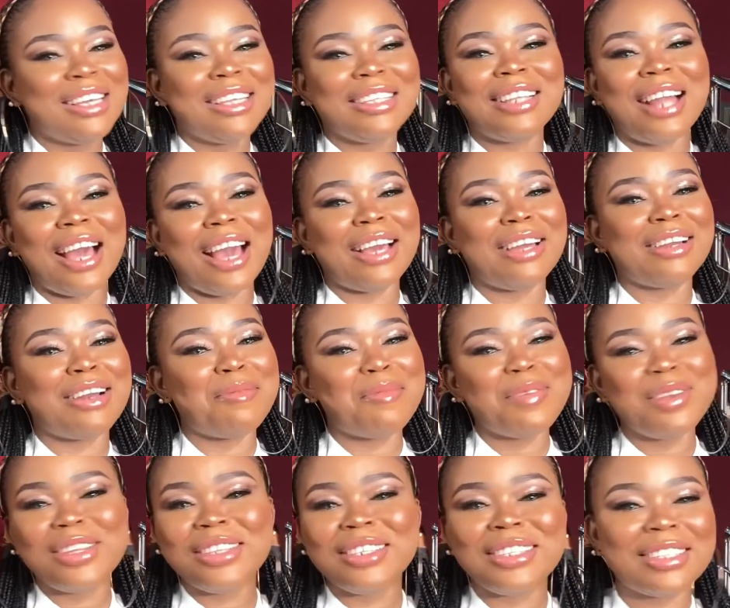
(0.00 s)
like,
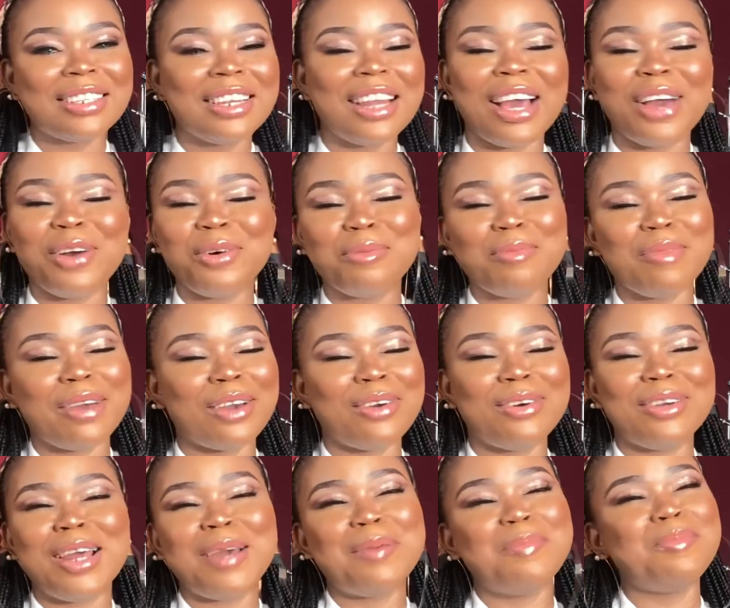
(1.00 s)
reminiscing, like, oh my
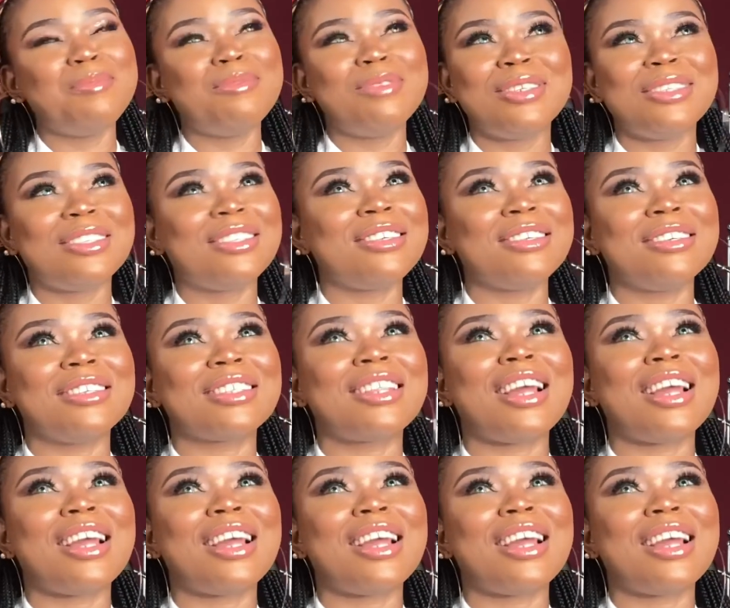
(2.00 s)
god, I miss this.